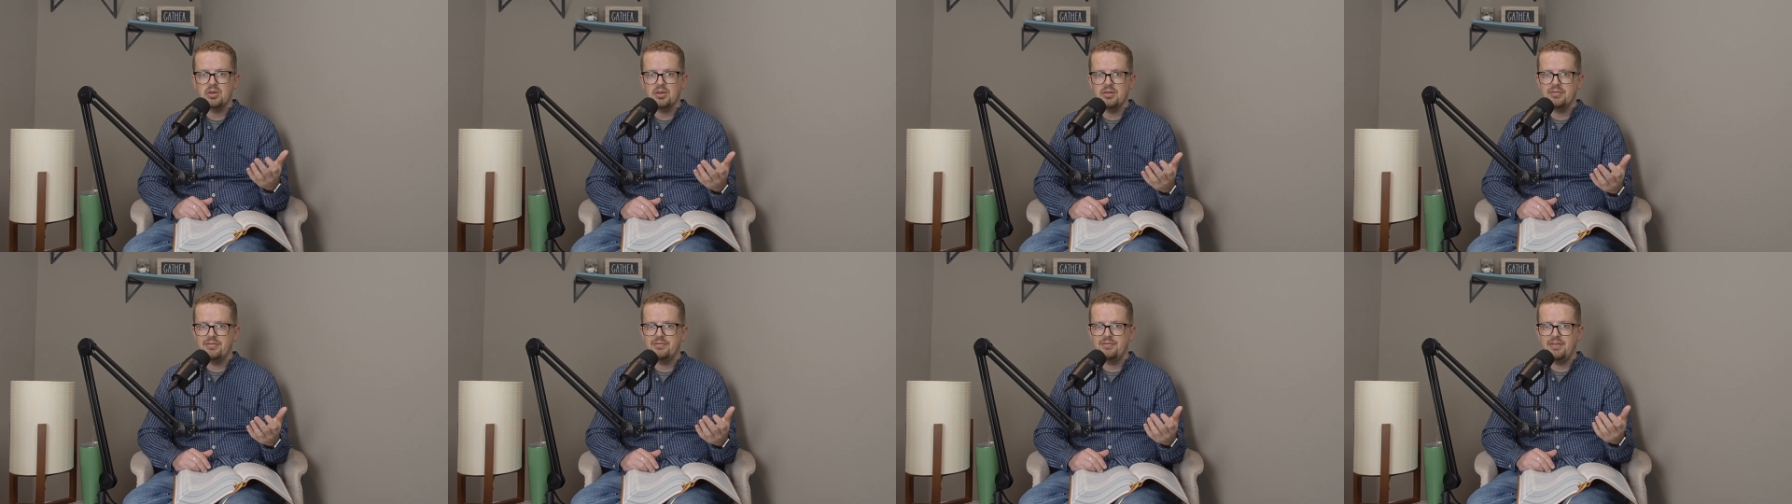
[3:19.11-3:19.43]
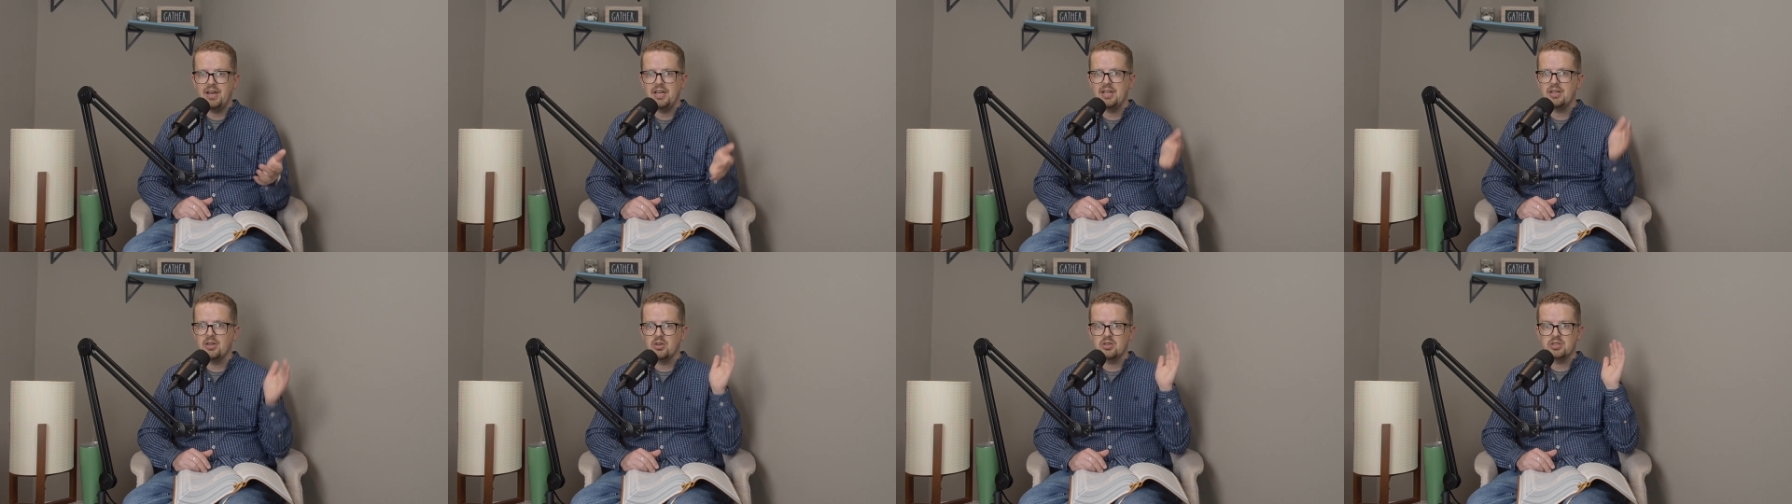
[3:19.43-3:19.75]
of
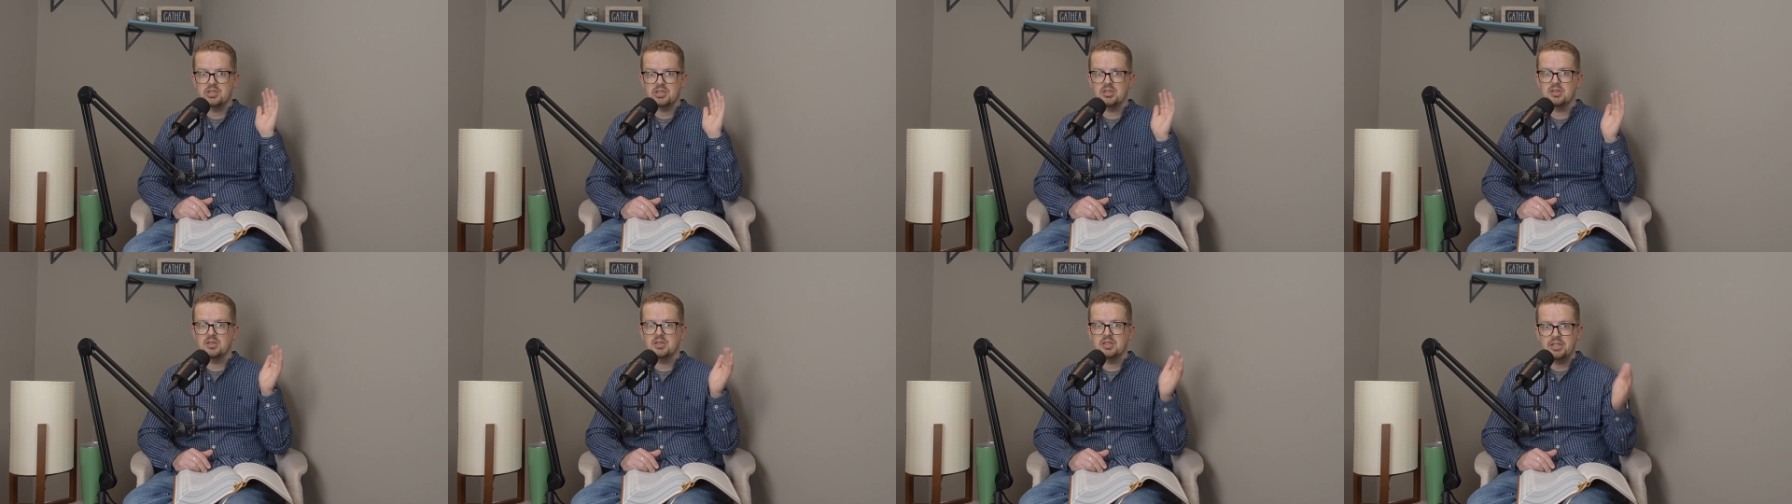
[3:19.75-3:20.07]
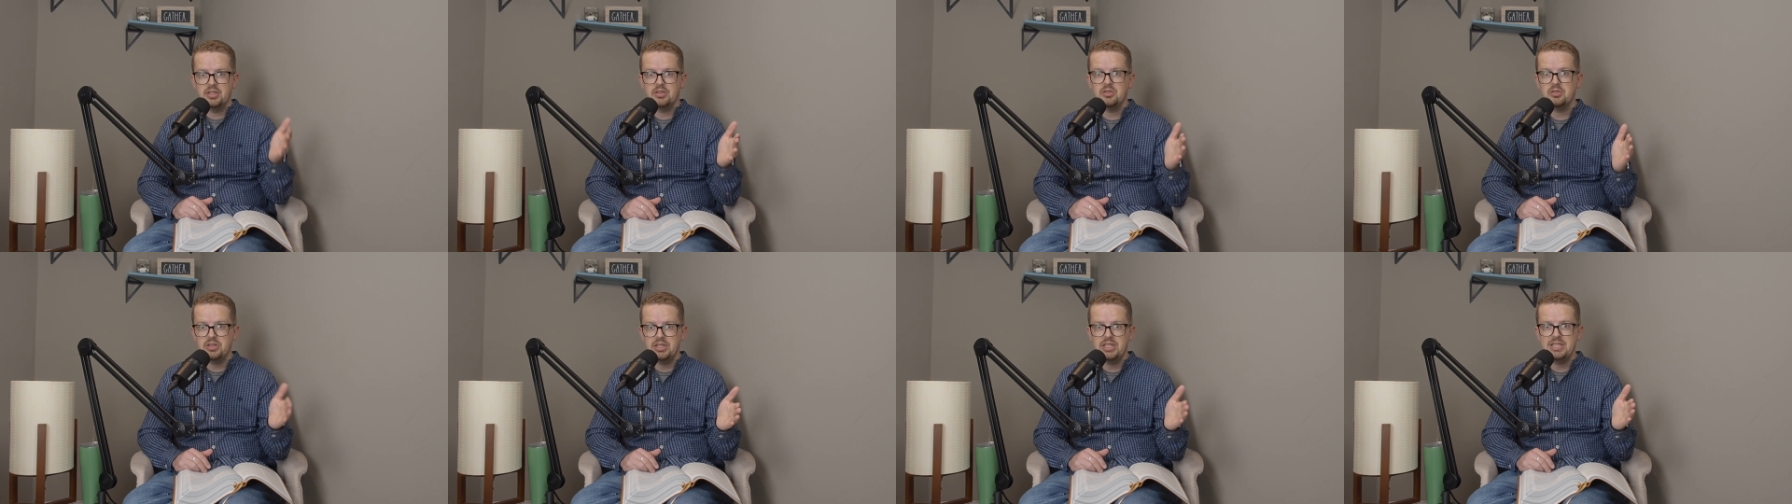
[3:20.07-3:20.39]
fire to
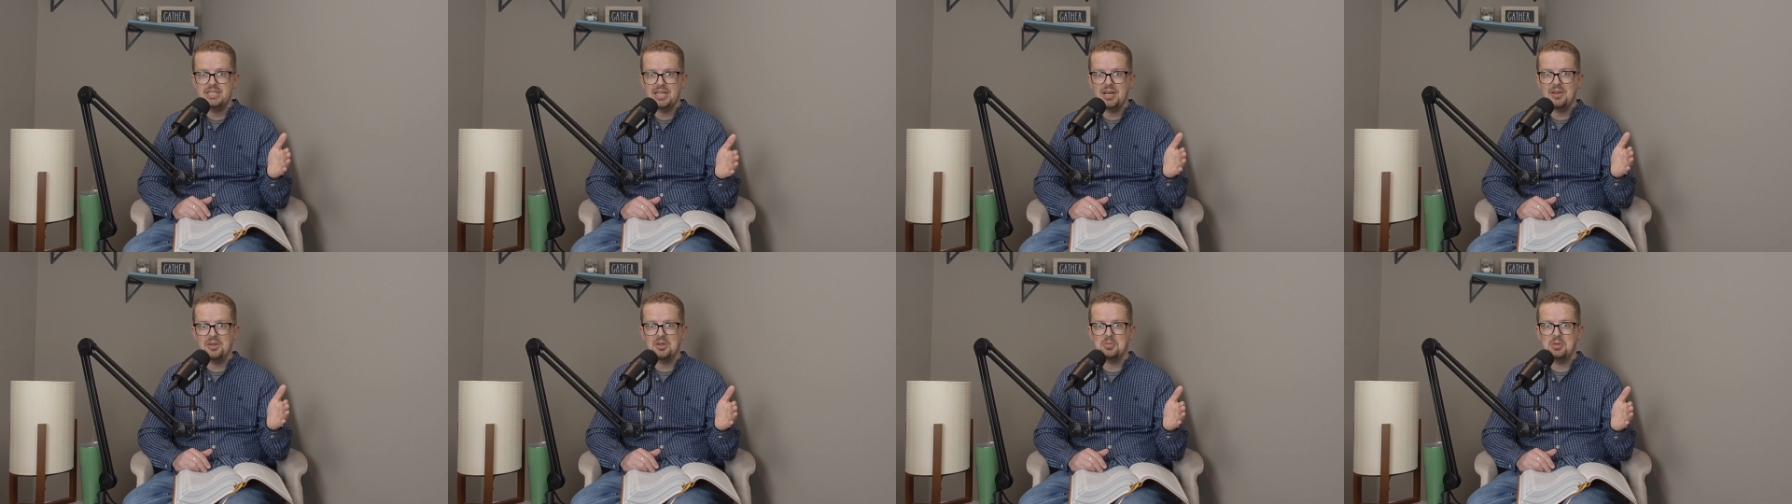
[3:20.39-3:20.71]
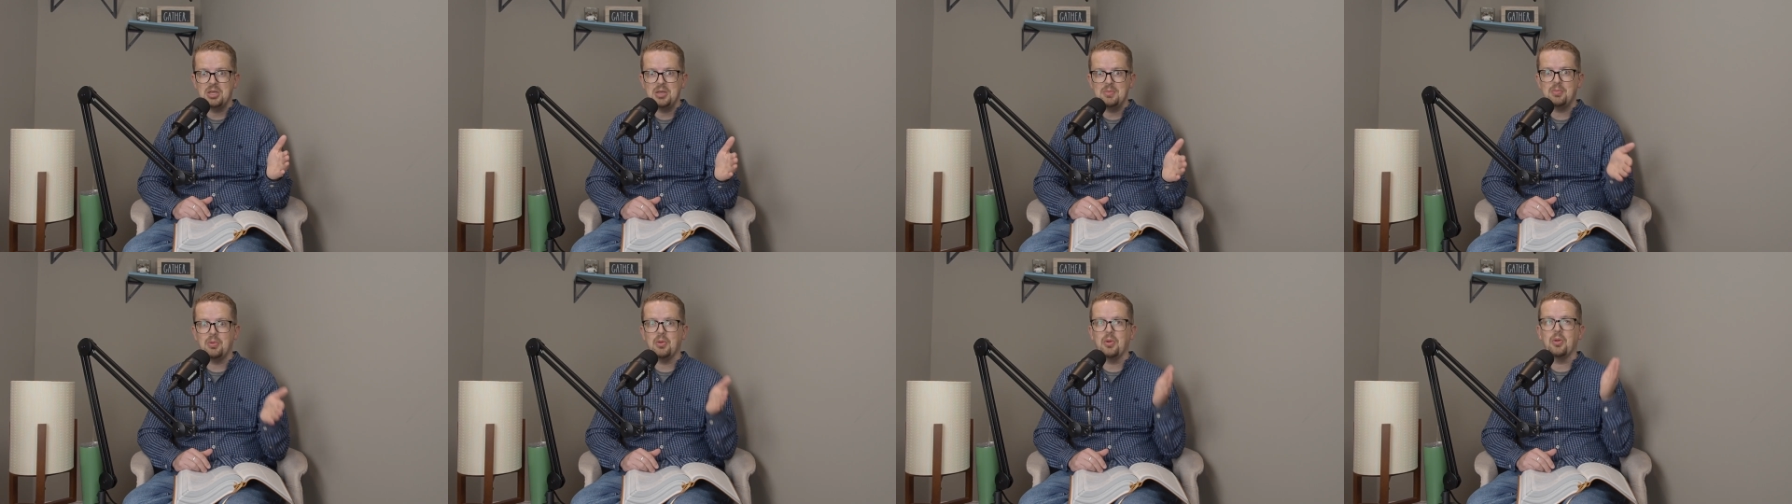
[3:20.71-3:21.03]
literally tell the
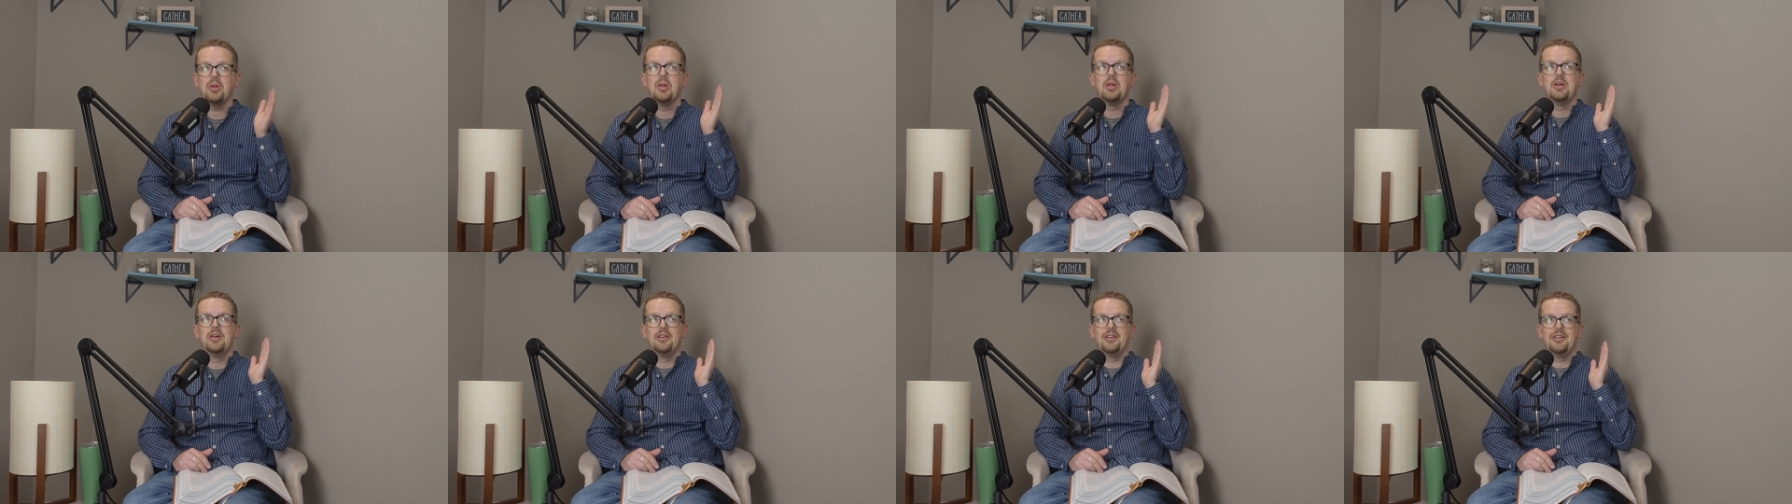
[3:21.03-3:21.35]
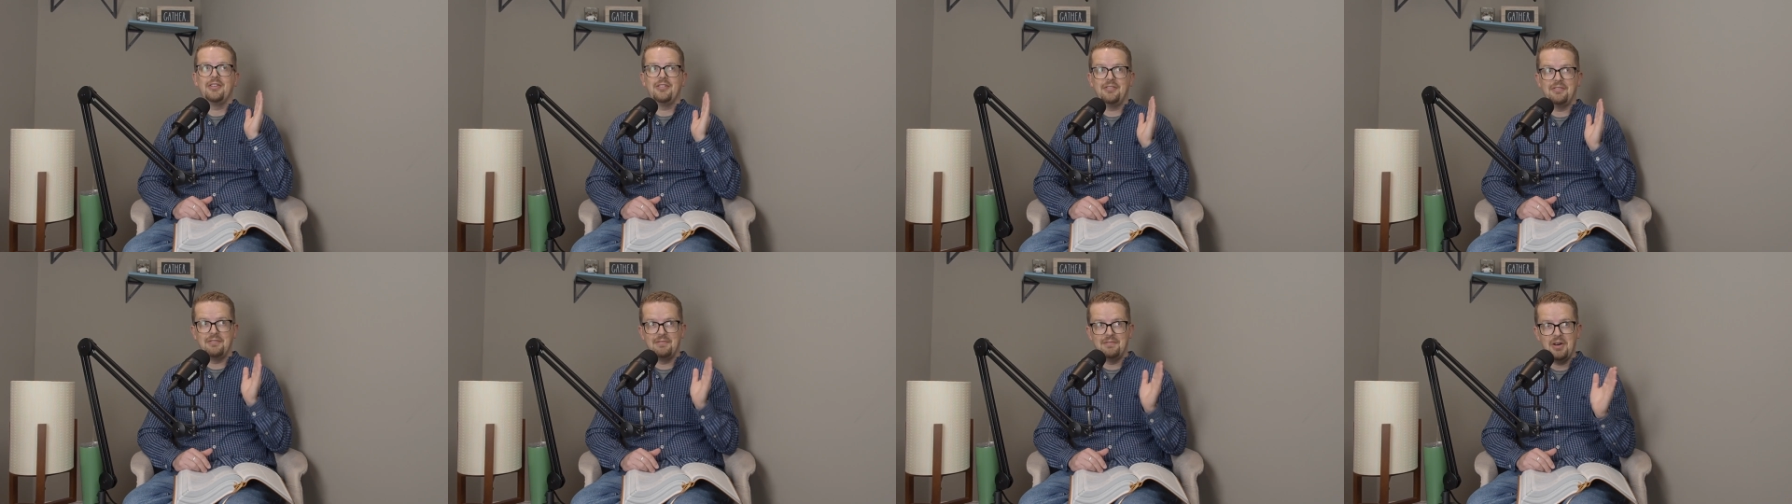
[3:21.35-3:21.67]
people,
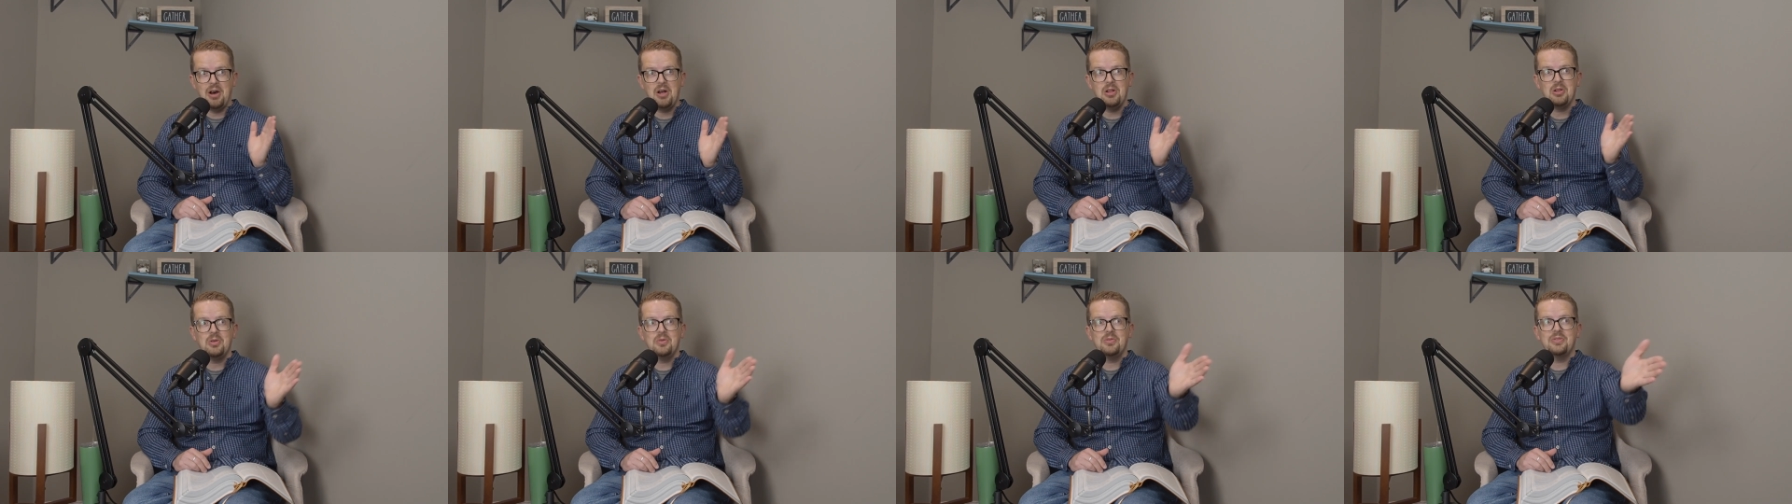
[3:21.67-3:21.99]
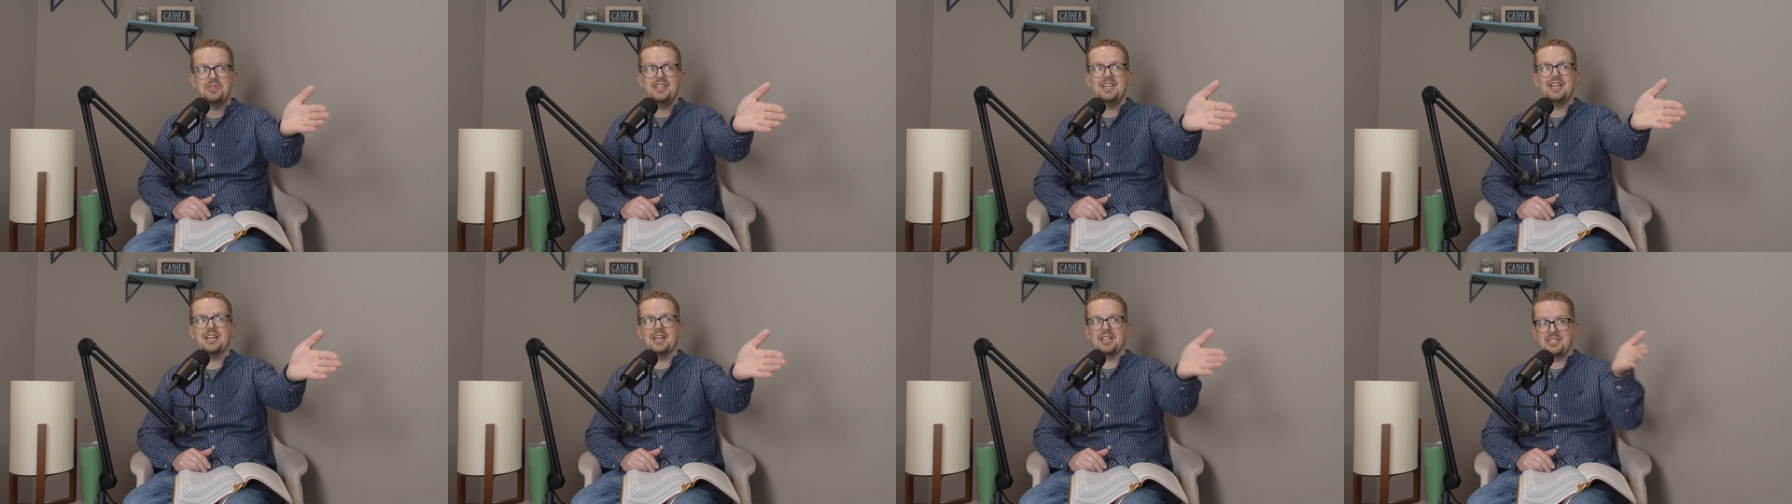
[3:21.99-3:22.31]
follow
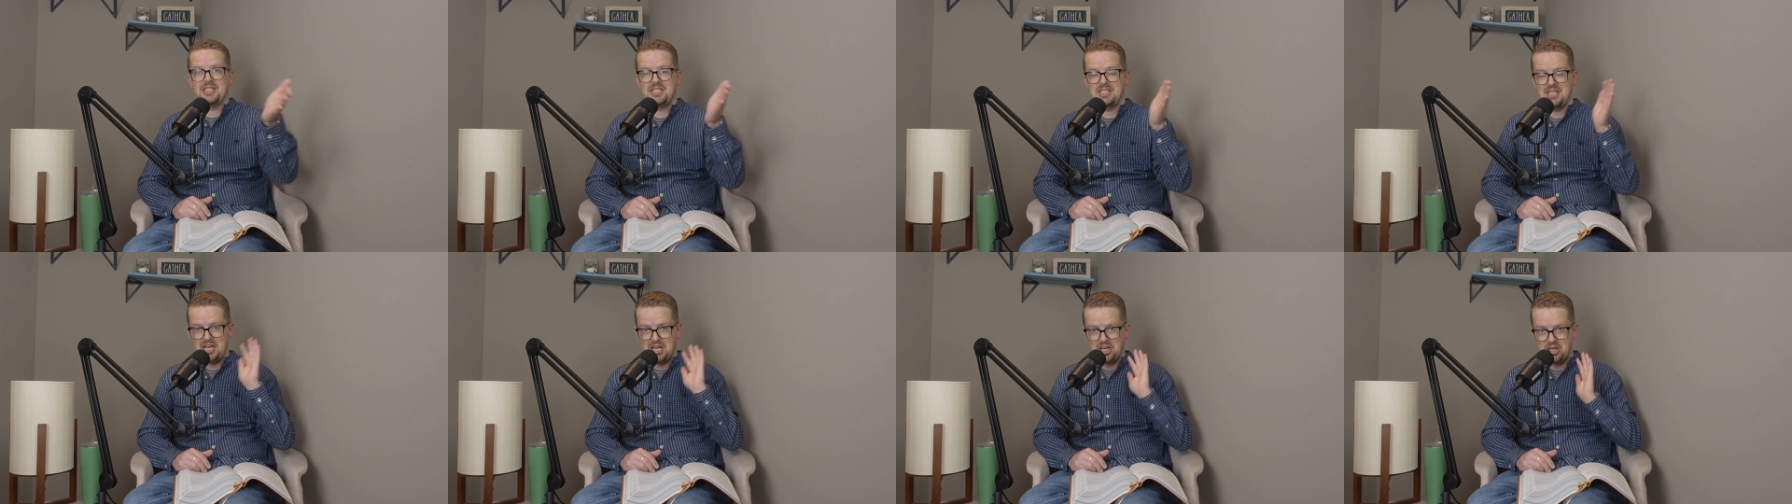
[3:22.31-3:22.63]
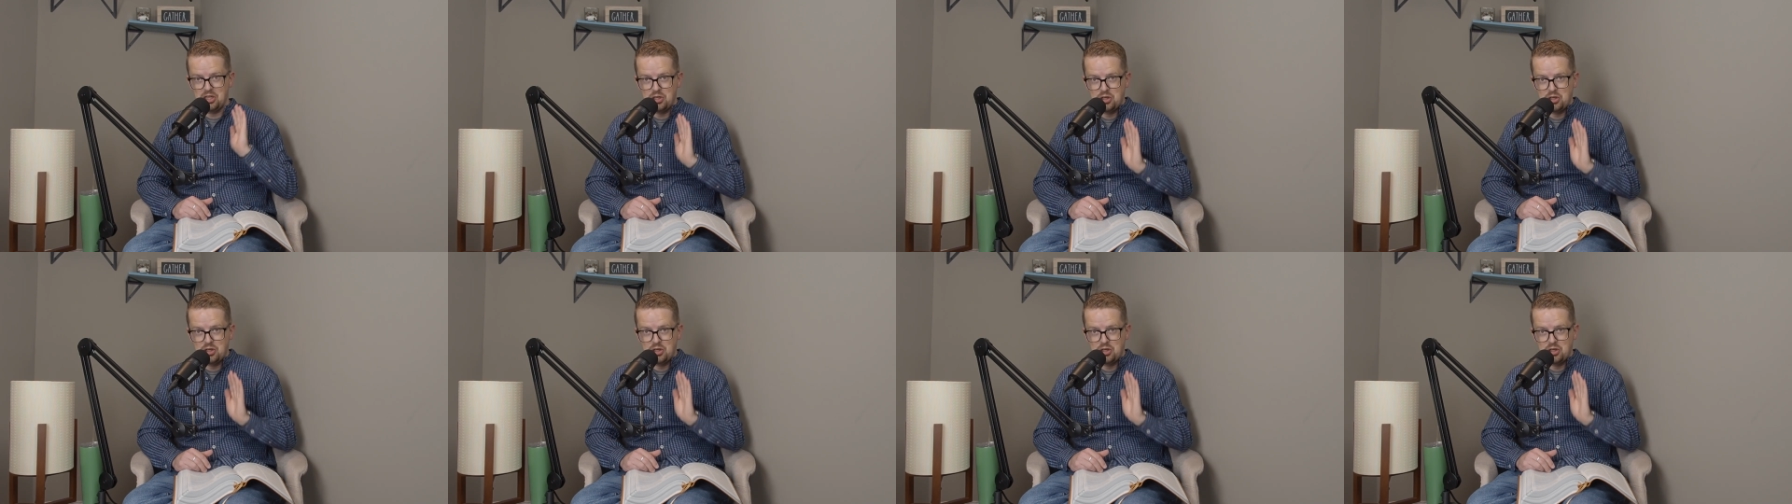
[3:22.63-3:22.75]
this,